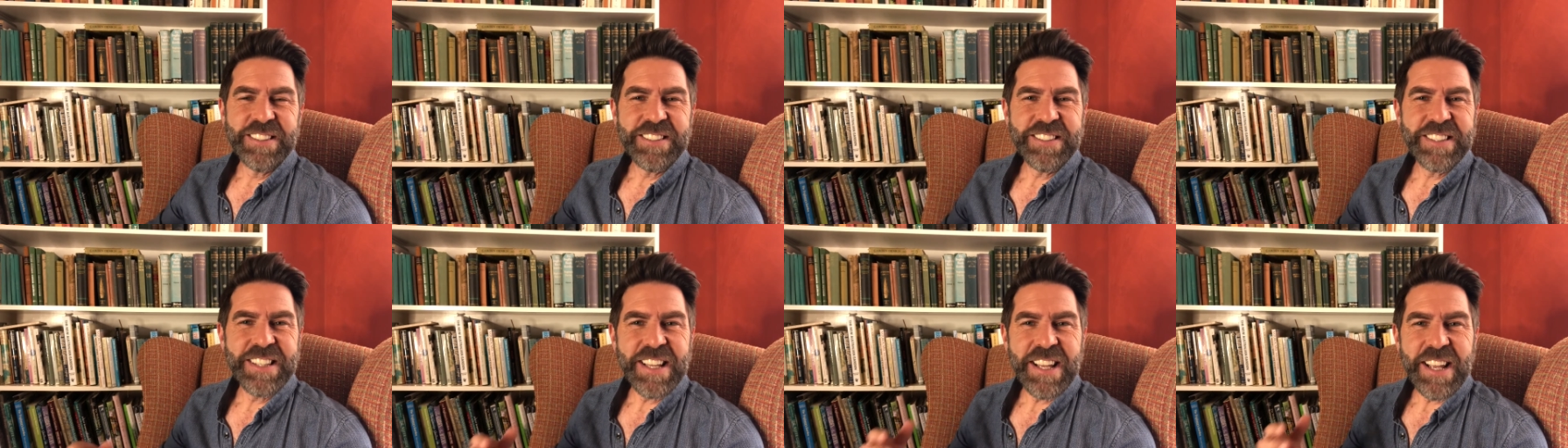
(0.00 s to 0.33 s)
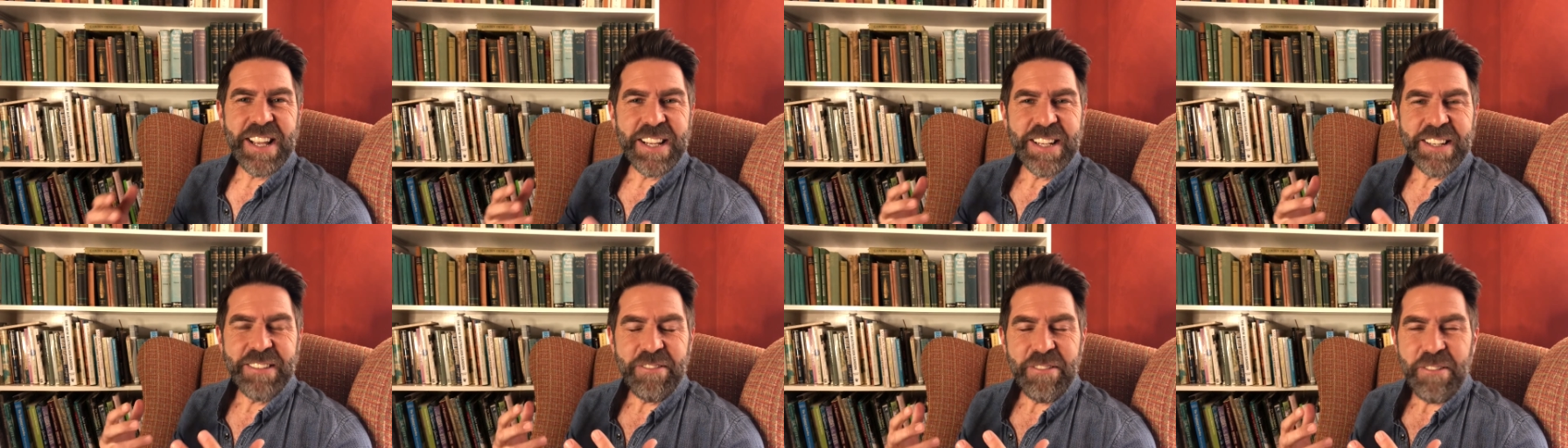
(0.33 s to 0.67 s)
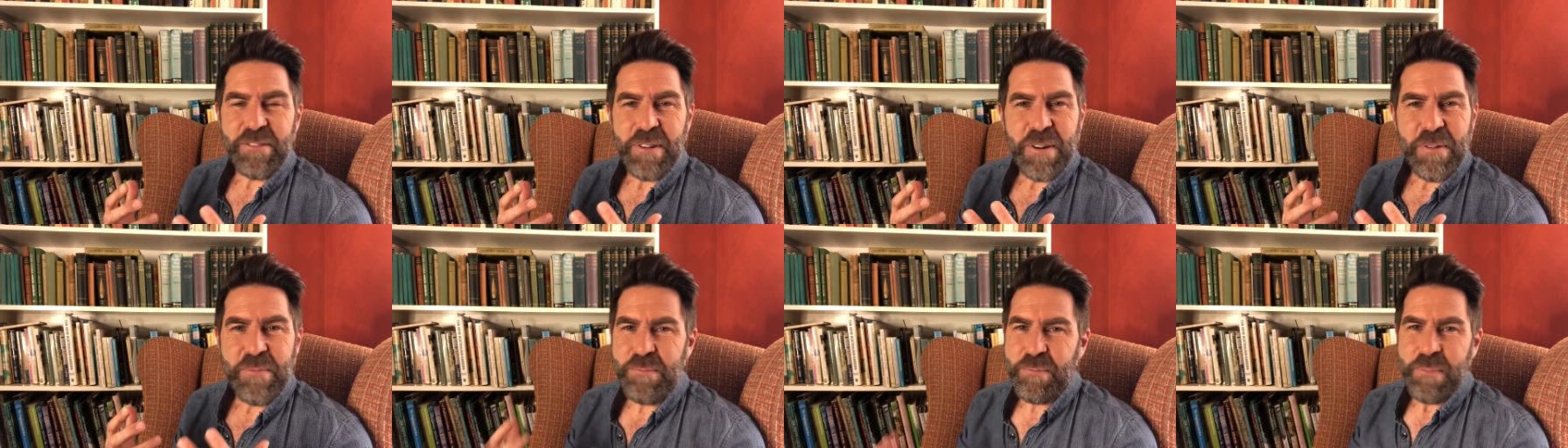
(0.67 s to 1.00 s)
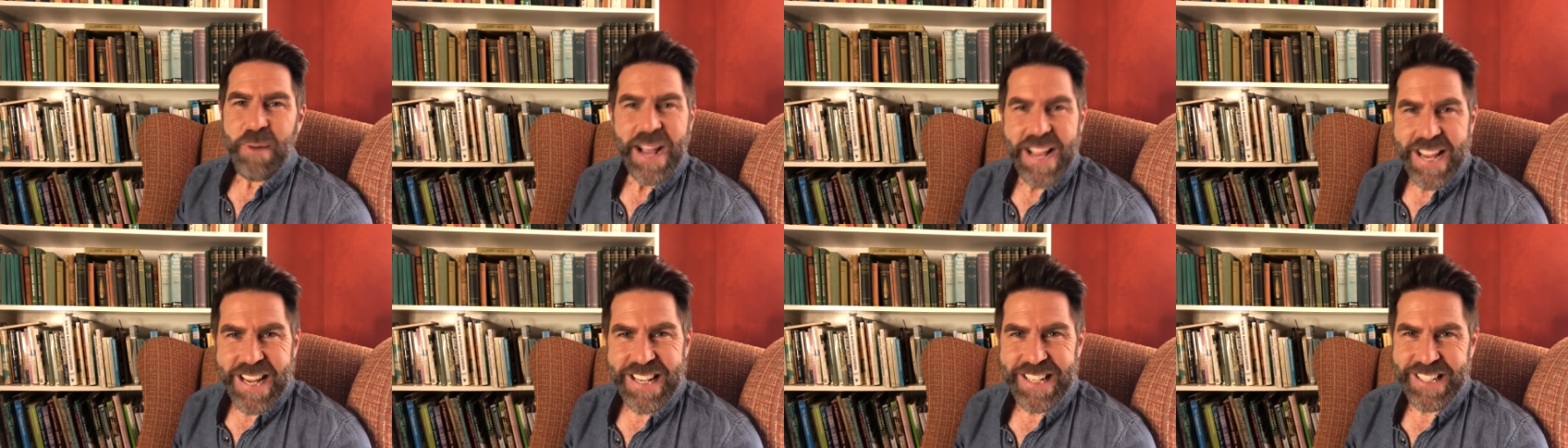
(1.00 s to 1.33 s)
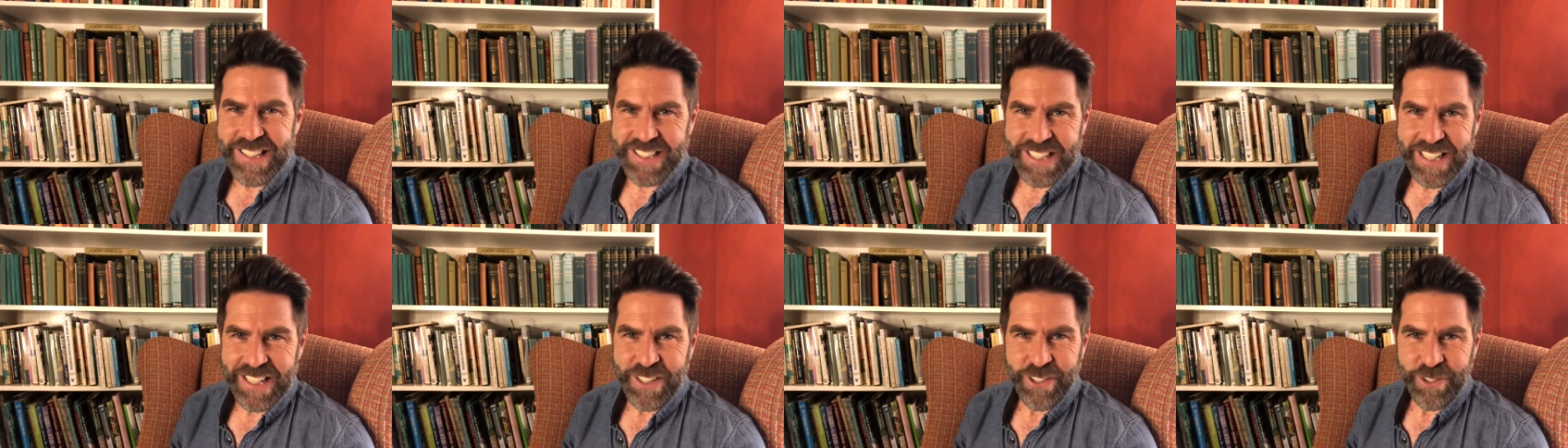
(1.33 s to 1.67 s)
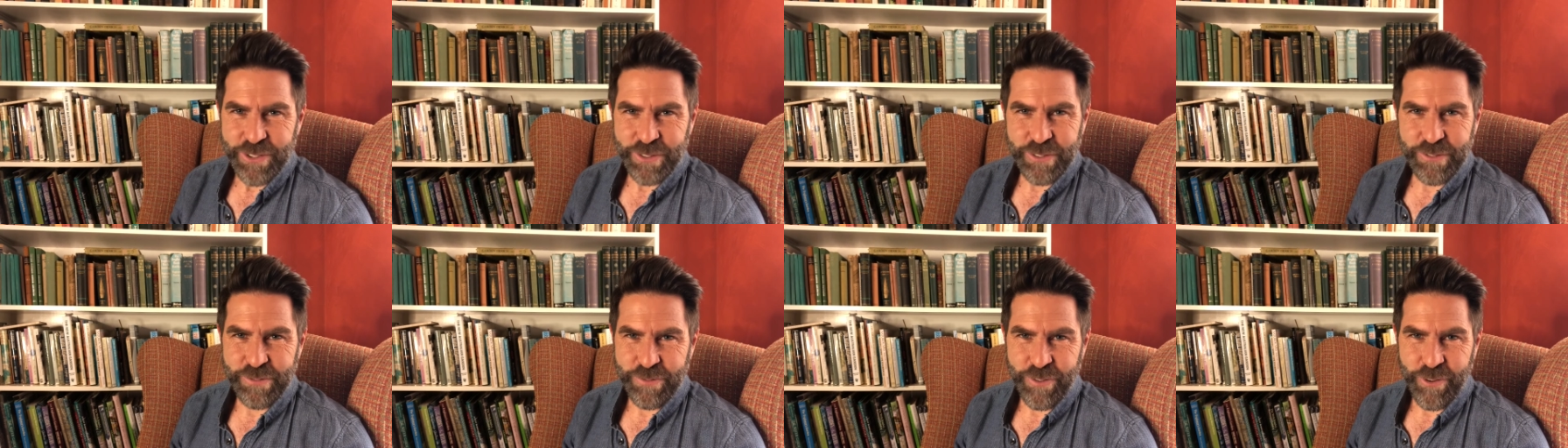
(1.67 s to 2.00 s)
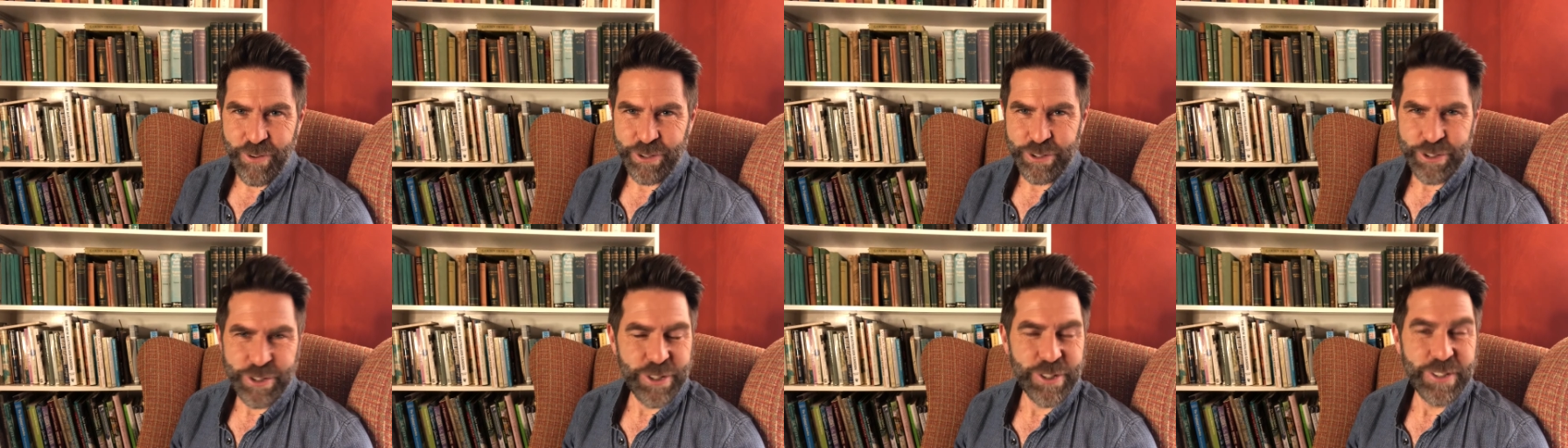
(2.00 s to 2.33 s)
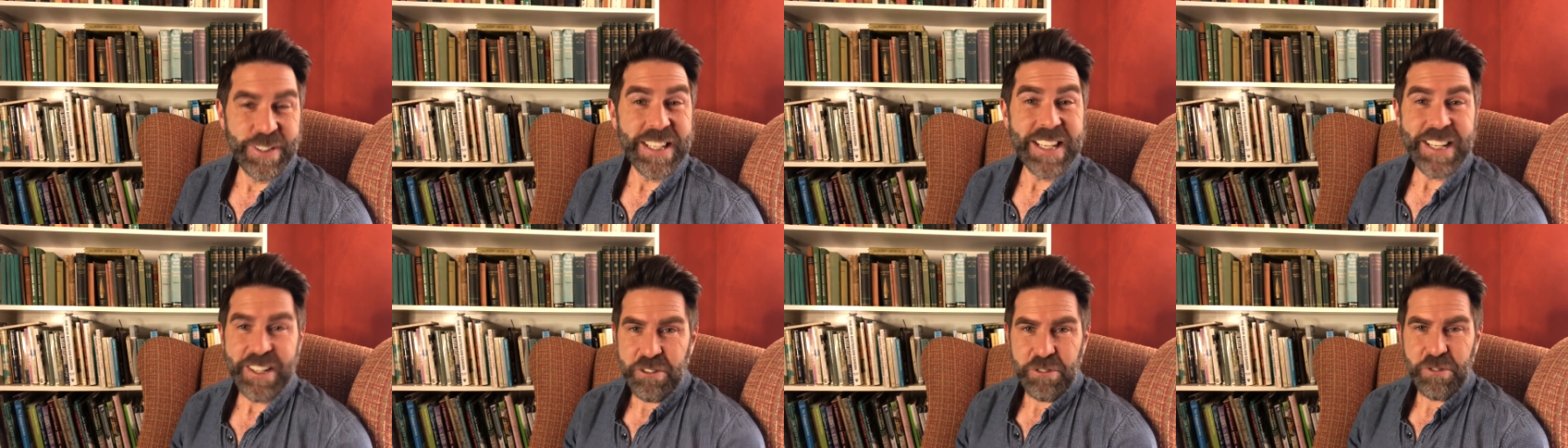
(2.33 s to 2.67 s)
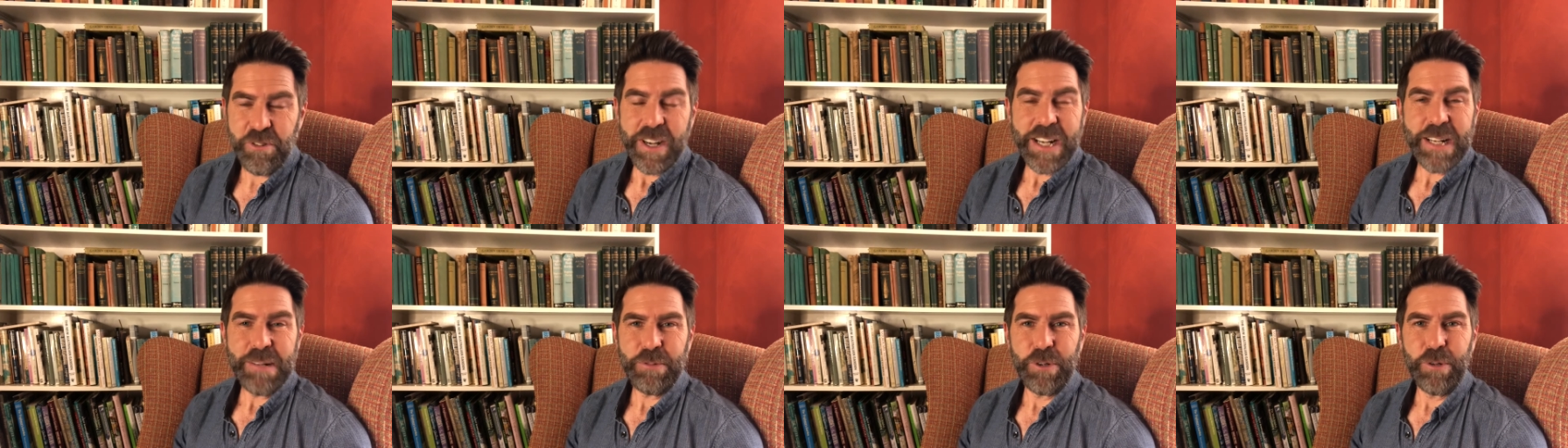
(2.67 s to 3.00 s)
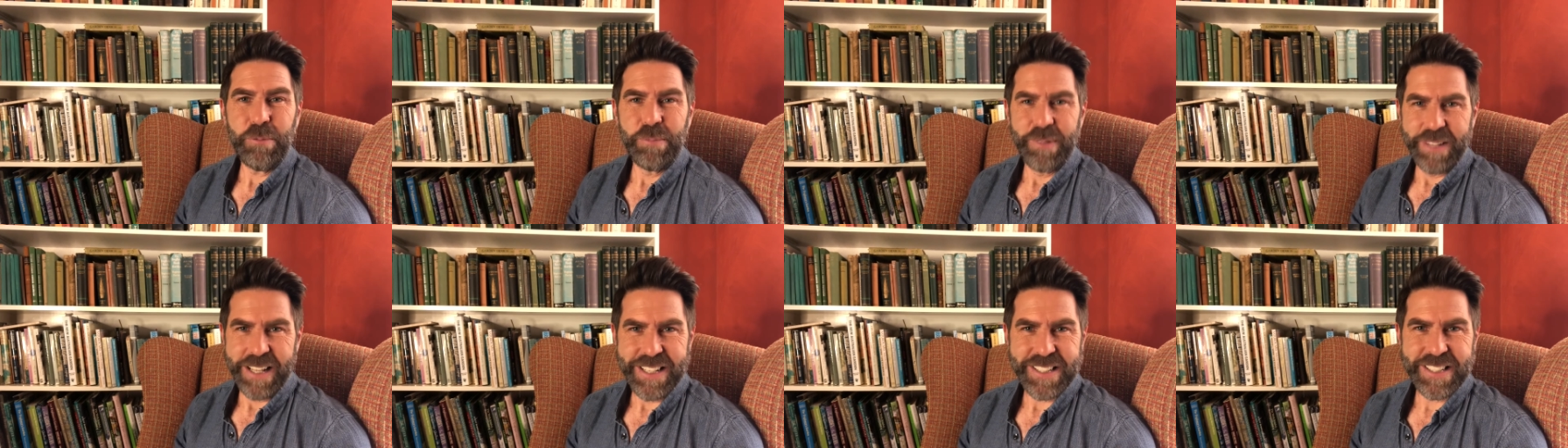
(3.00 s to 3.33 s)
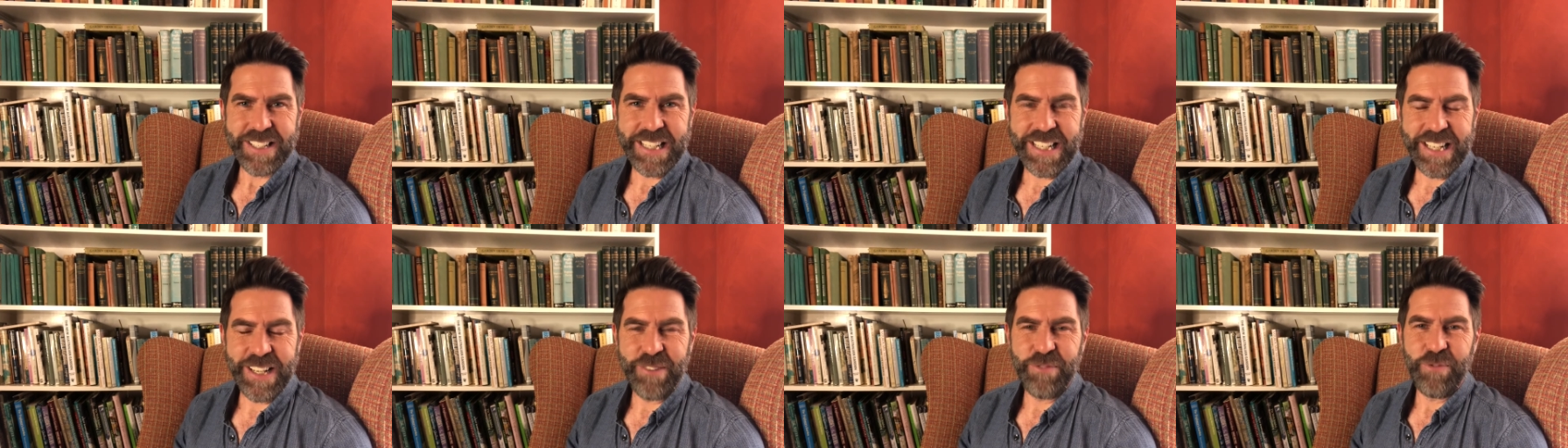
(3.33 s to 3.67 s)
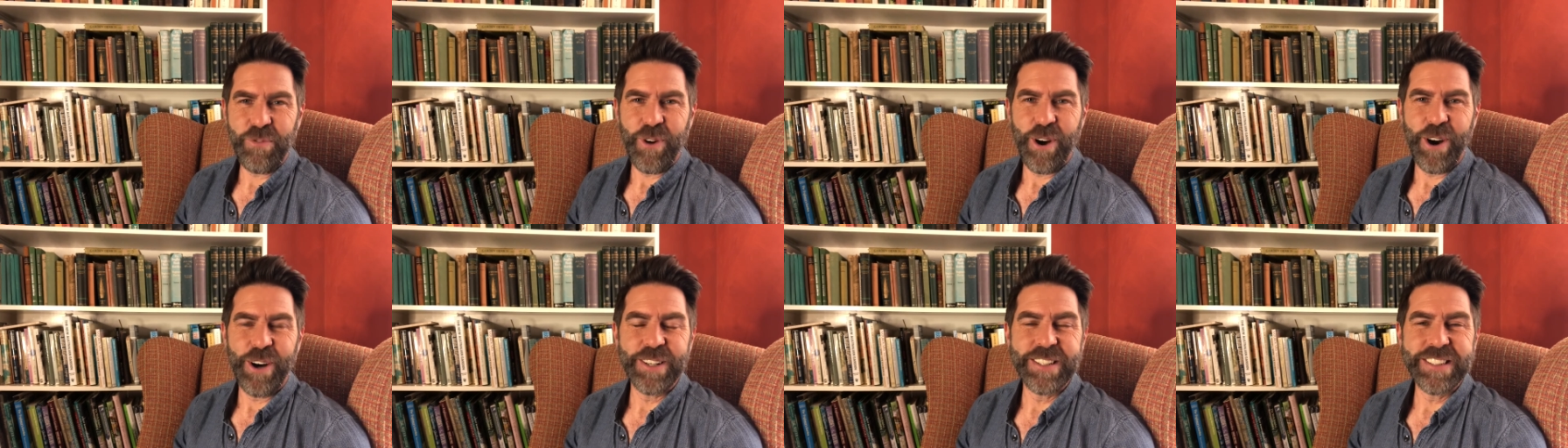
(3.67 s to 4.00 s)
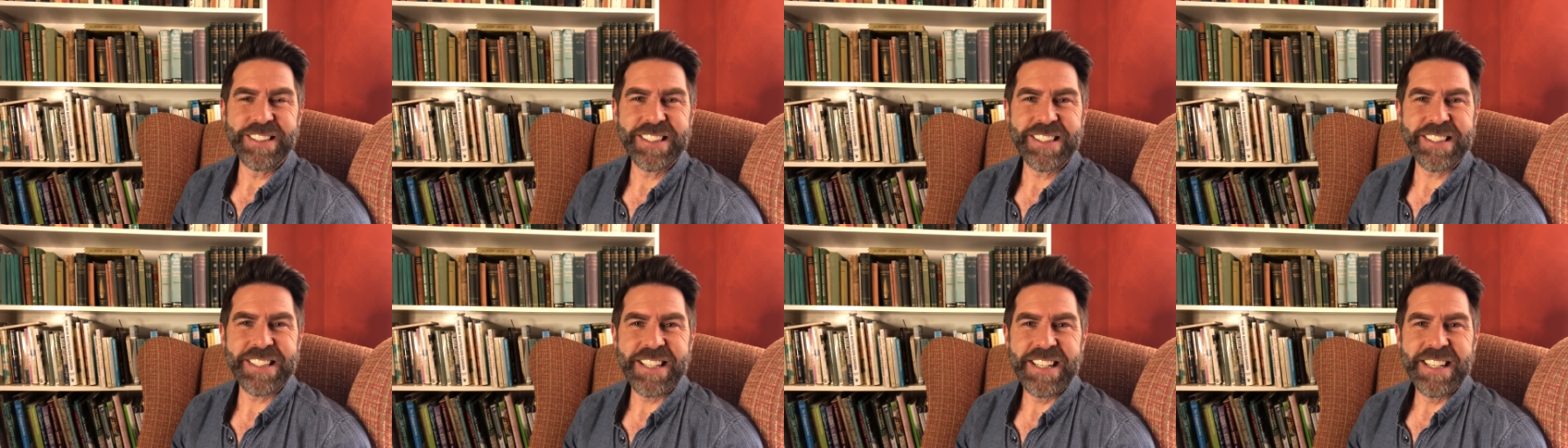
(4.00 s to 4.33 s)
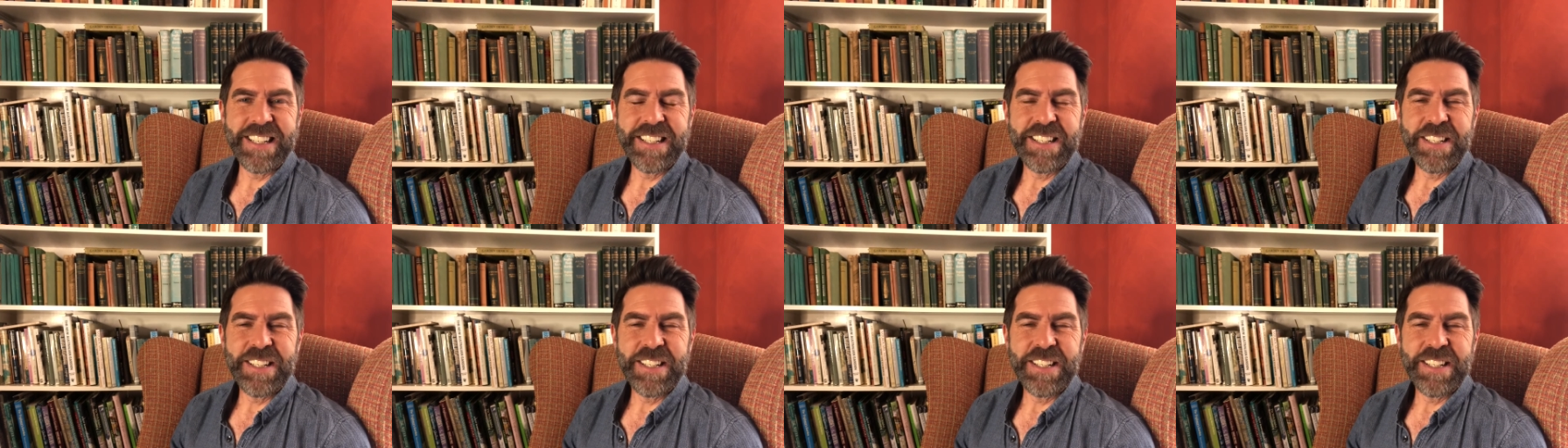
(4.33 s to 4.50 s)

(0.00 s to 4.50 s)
the amazing good fortune, the incredible blessing it was